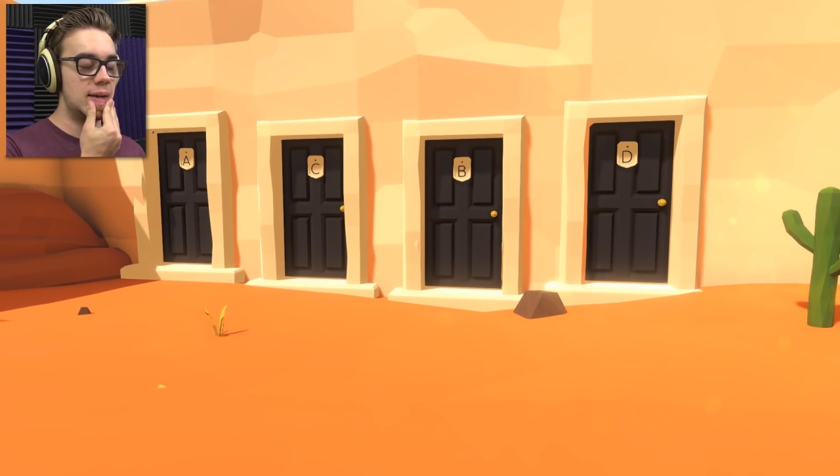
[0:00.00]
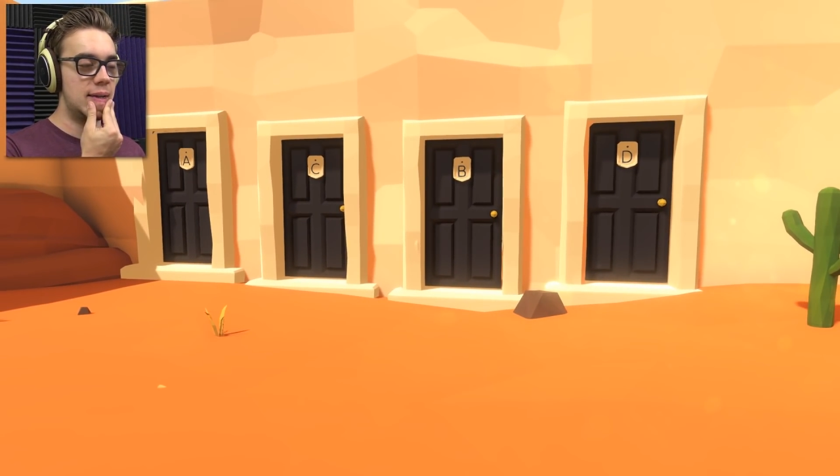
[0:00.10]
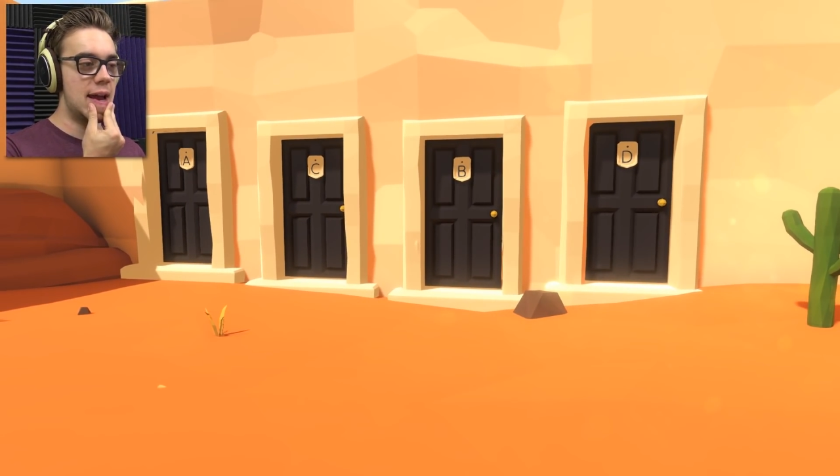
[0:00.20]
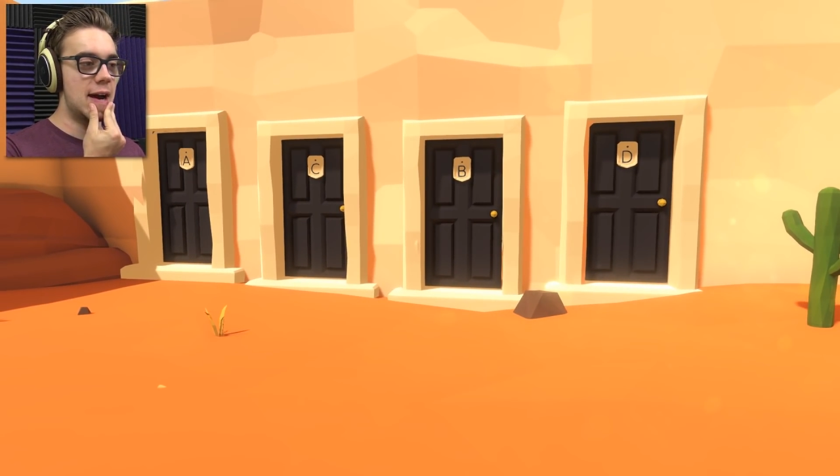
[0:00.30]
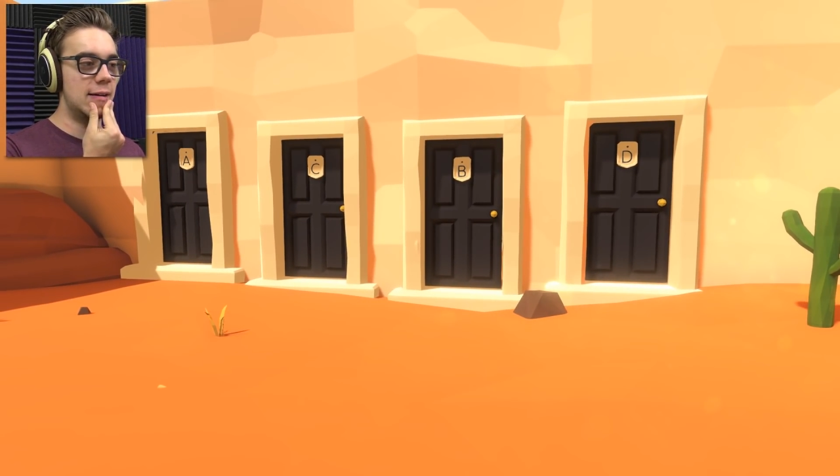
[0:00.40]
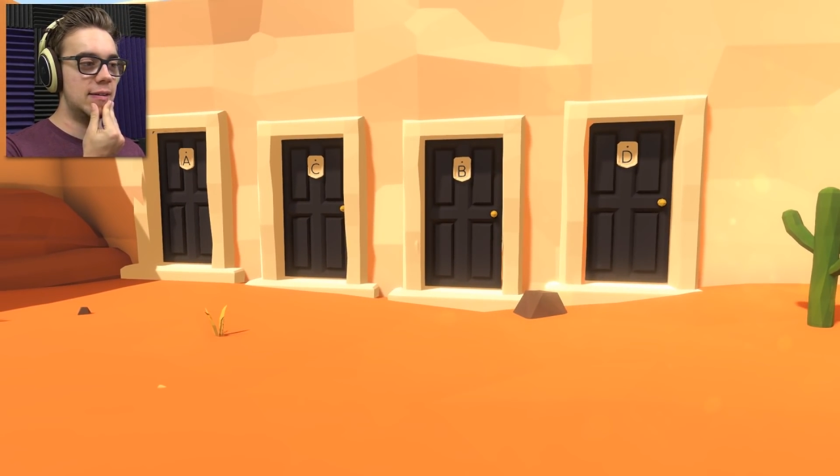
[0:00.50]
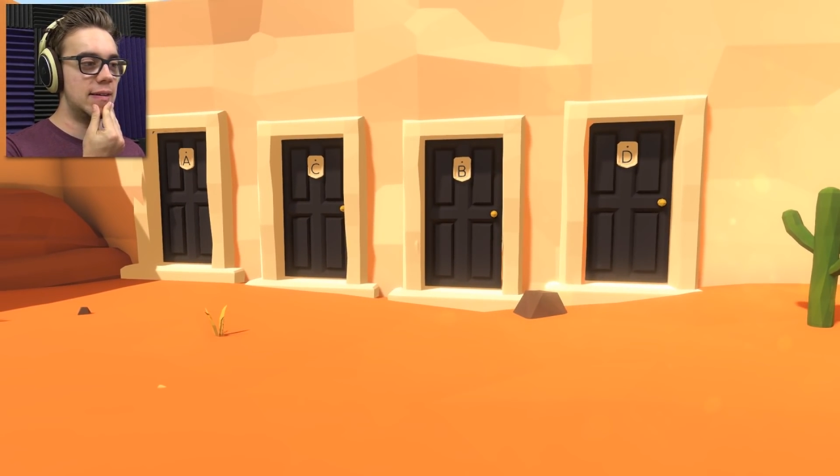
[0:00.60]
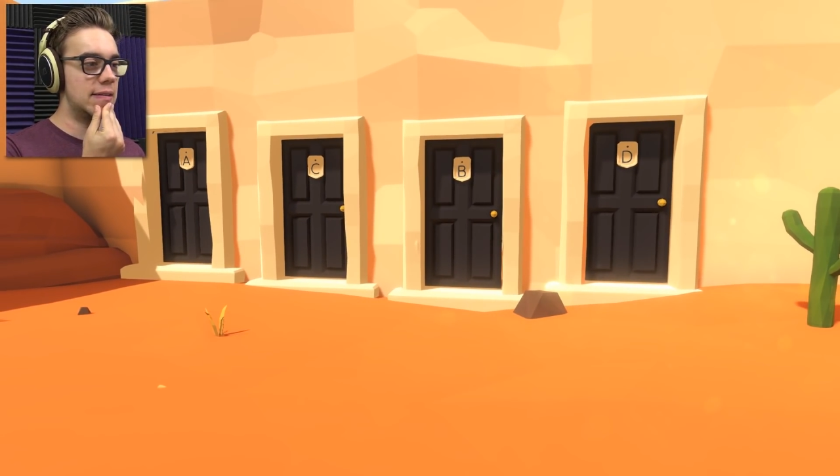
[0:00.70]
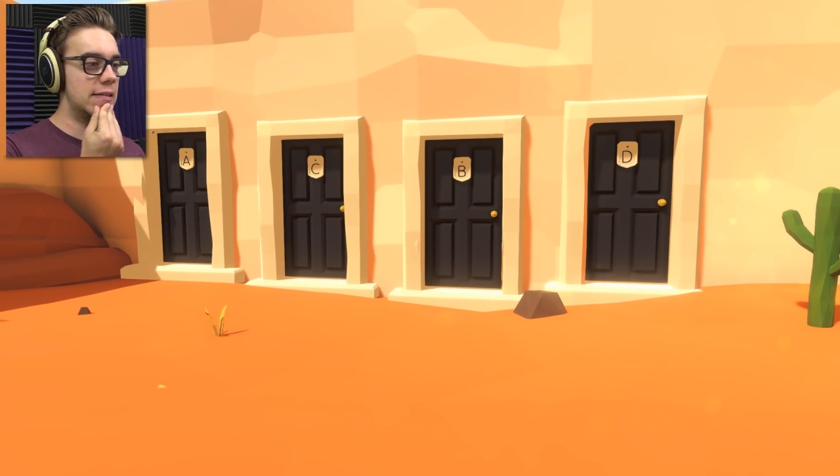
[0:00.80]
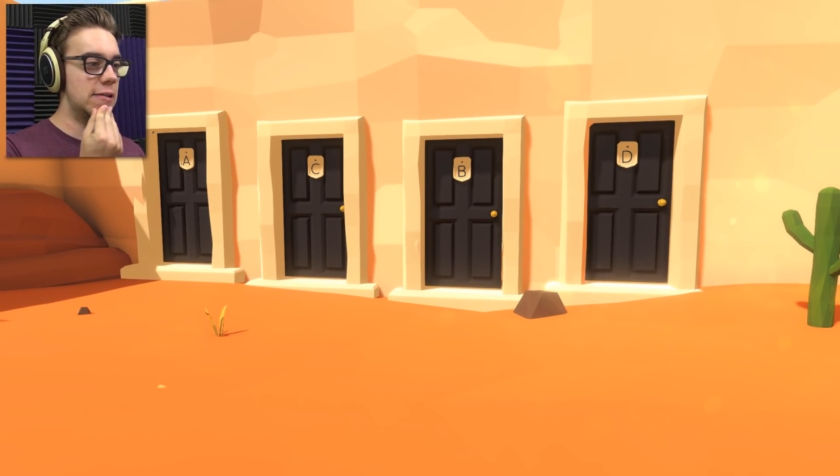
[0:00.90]
Now,
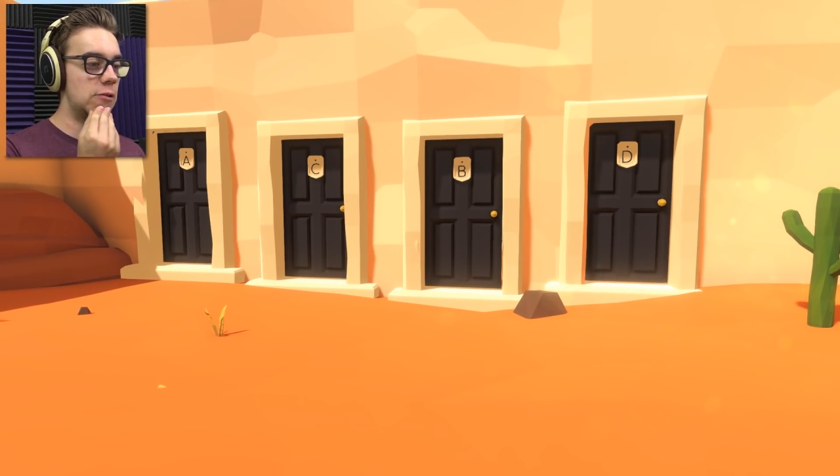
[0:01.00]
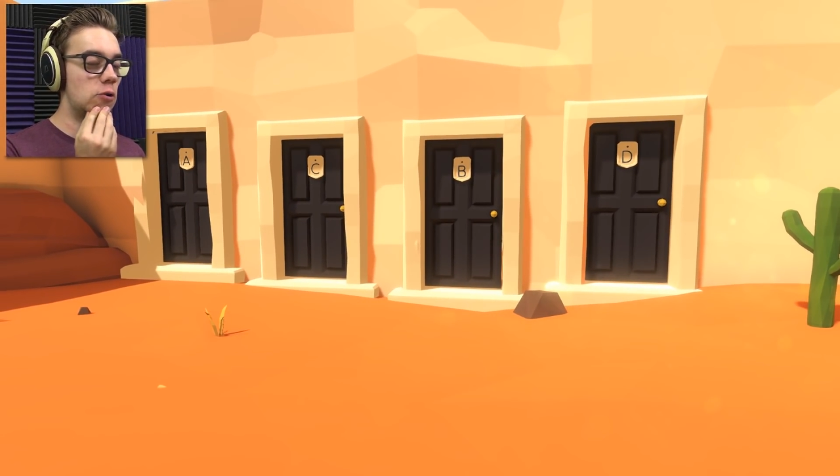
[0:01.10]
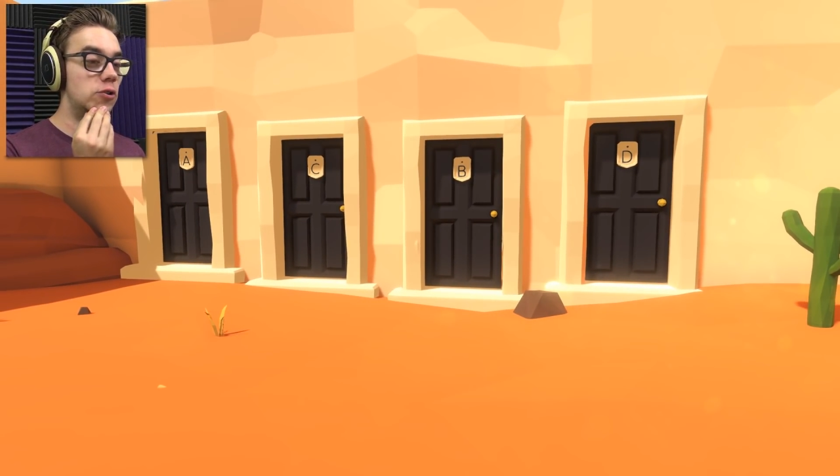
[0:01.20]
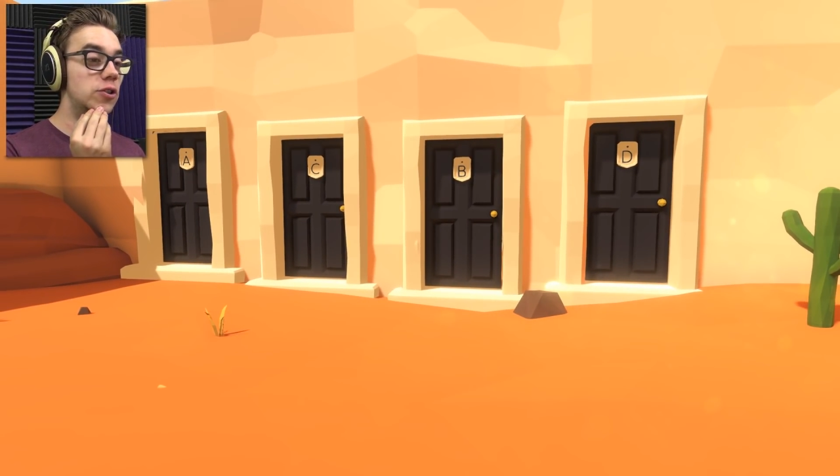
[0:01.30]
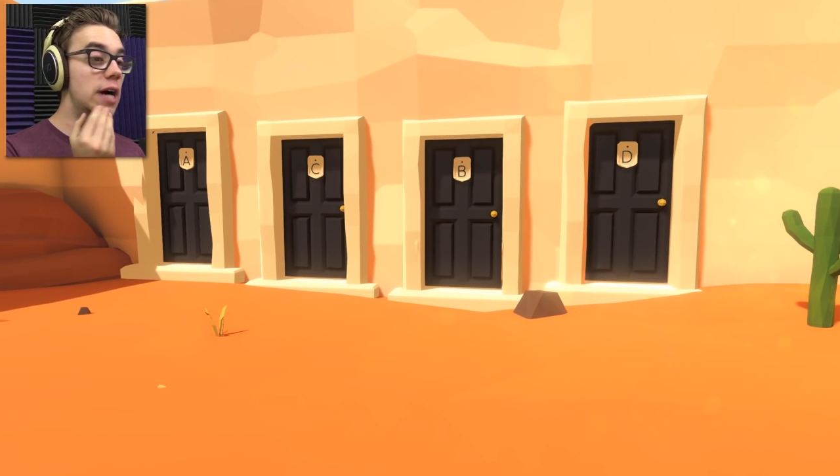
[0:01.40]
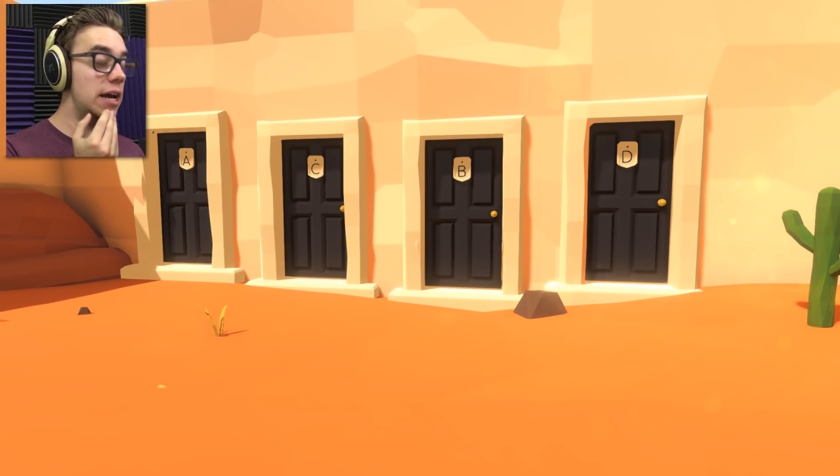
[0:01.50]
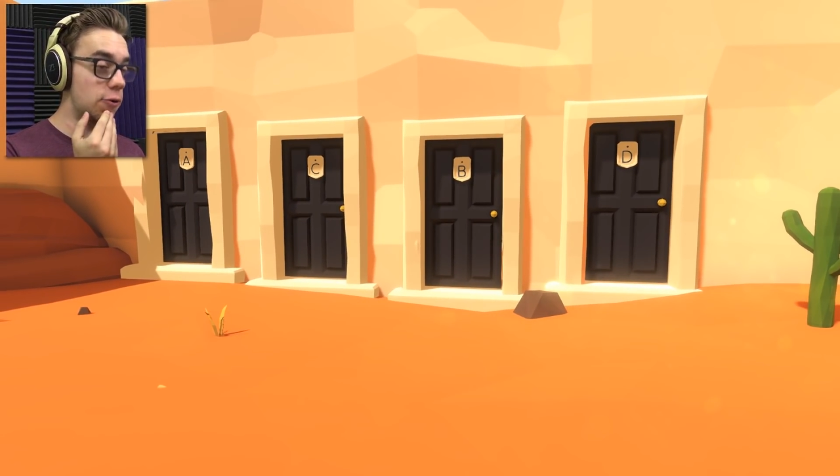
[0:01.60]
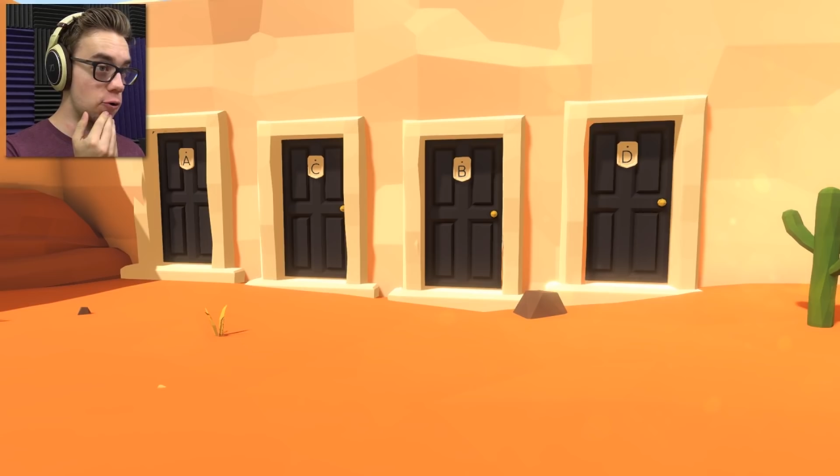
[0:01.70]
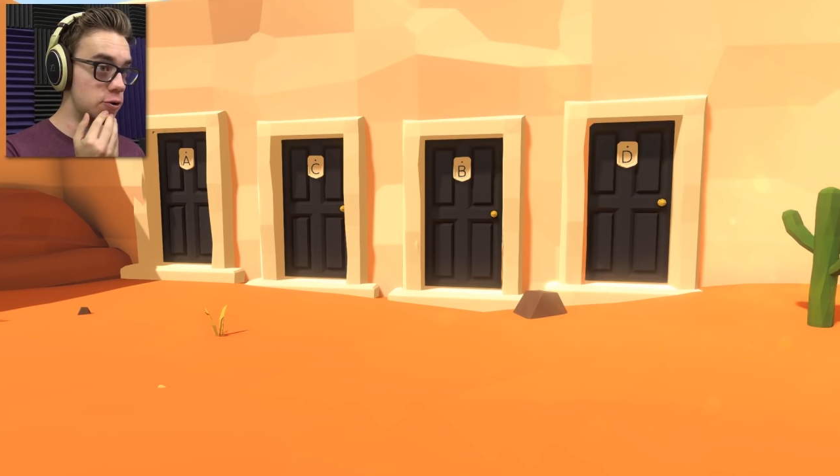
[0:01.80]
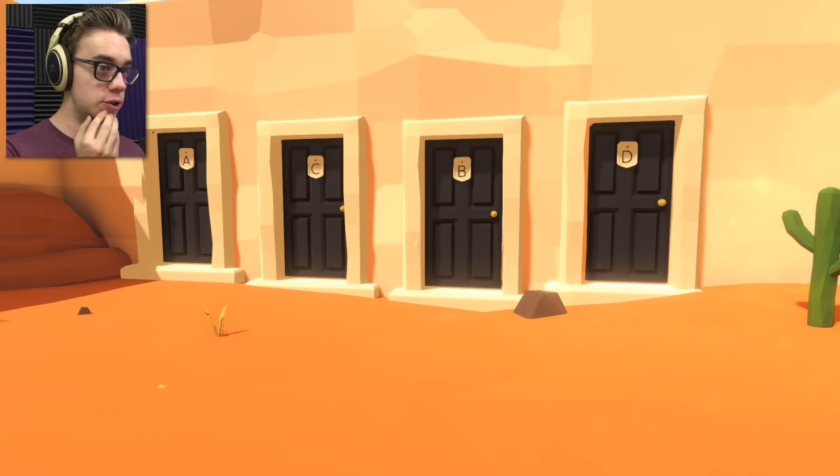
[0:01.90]
since these are
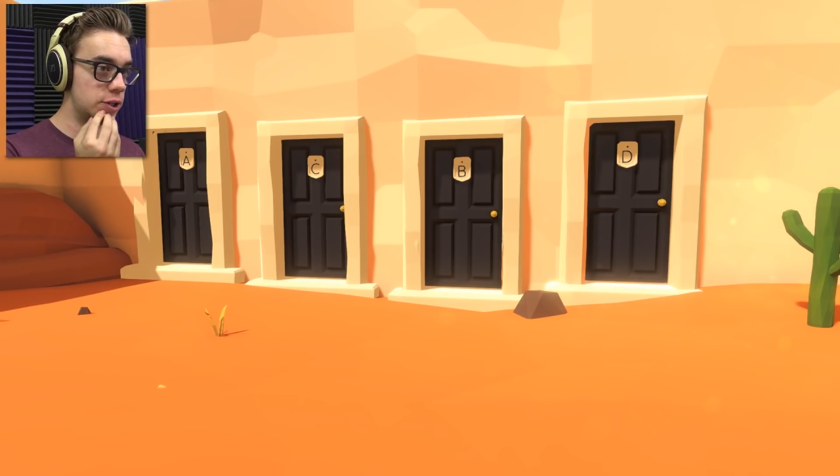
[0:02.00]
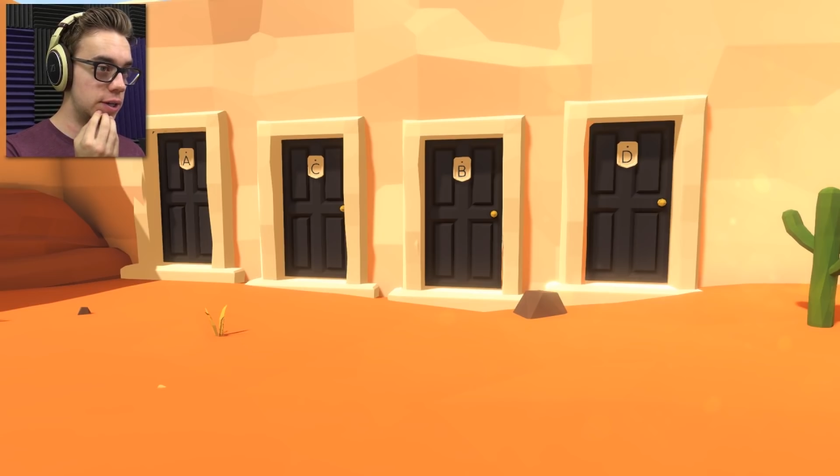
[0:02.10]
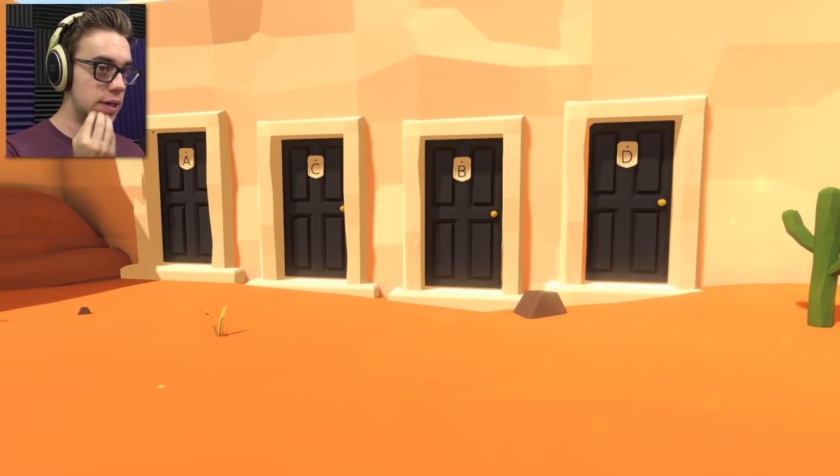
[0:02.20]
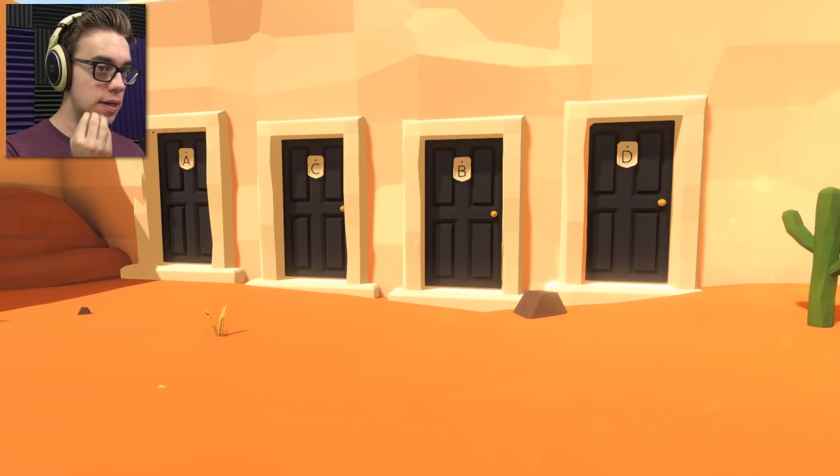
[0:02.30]
letters,